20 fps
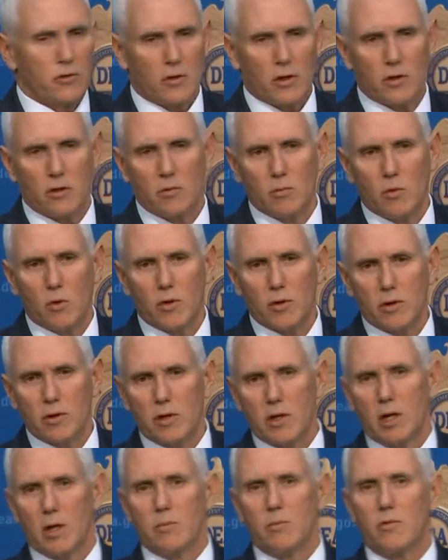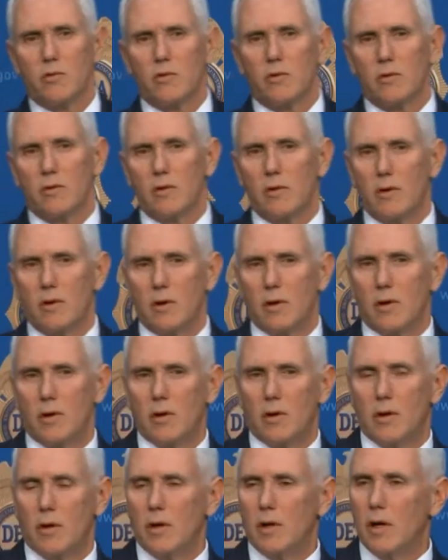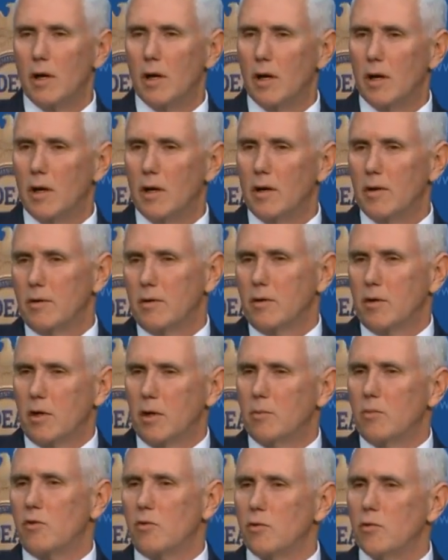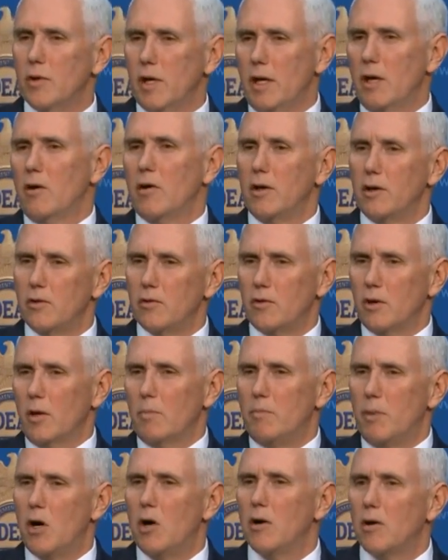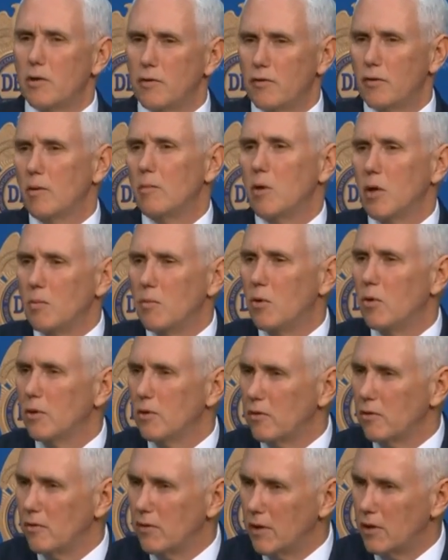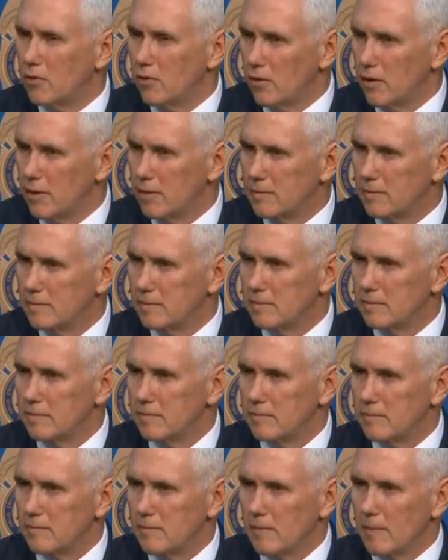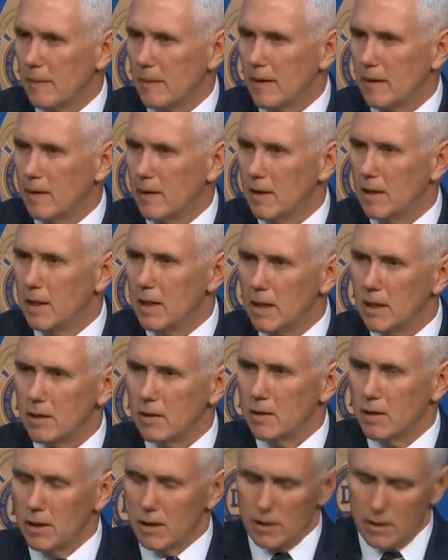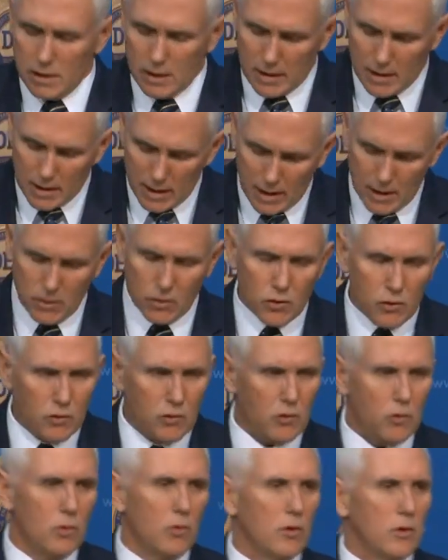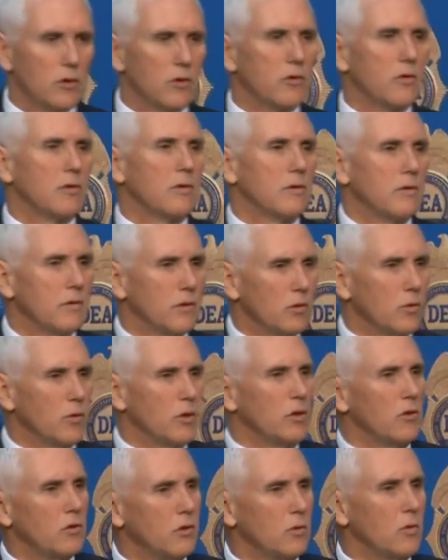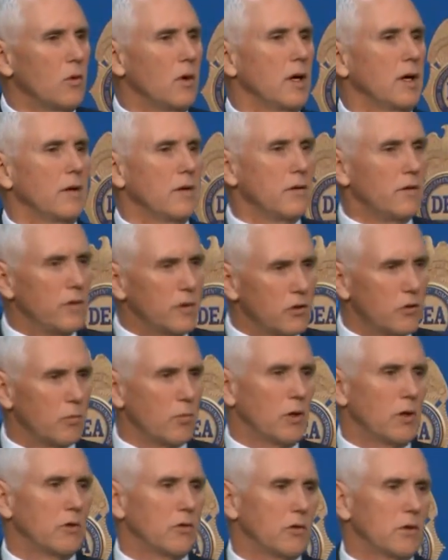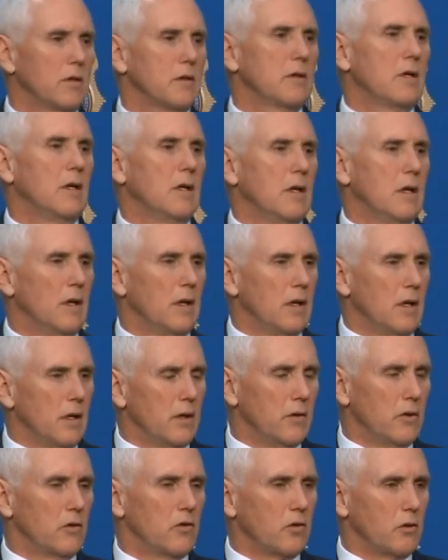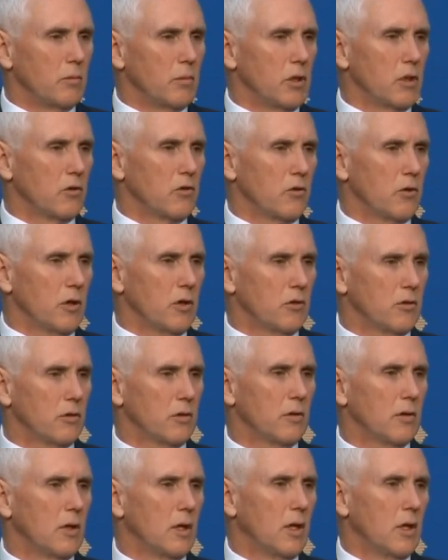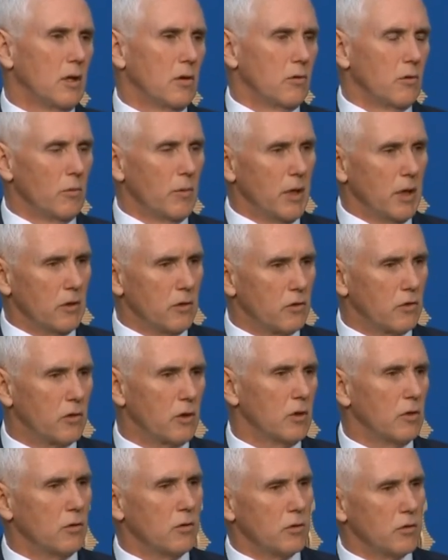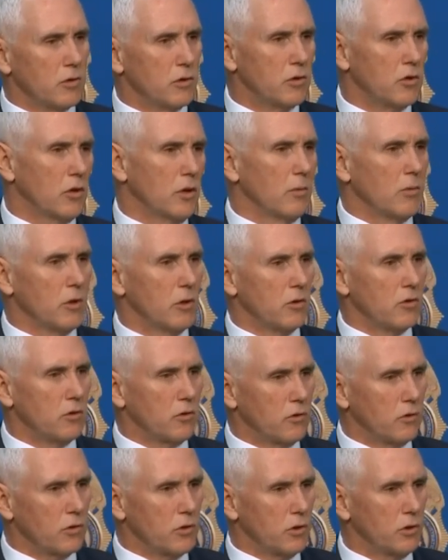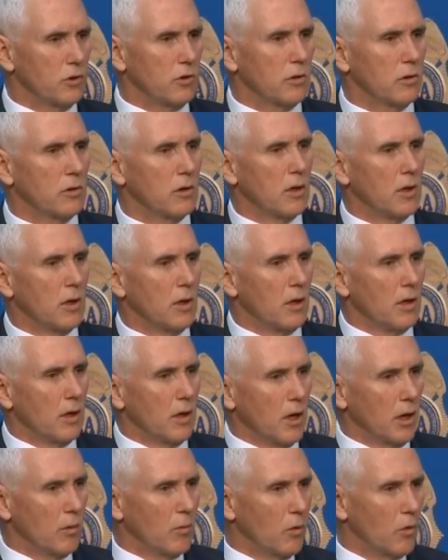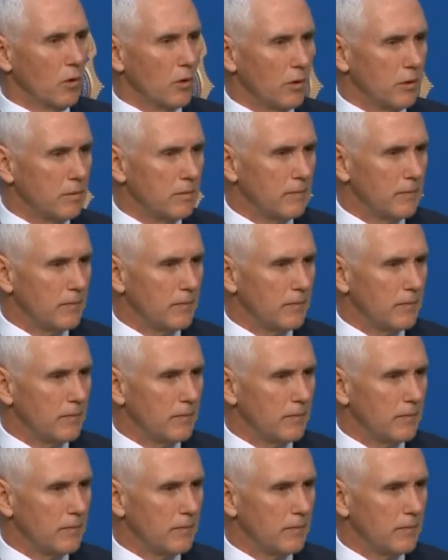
southern border comes, uh, comes through areas apart from our ports of entry. And again, it, it underscores the reason why this president and this administration remain so determined to secure our border.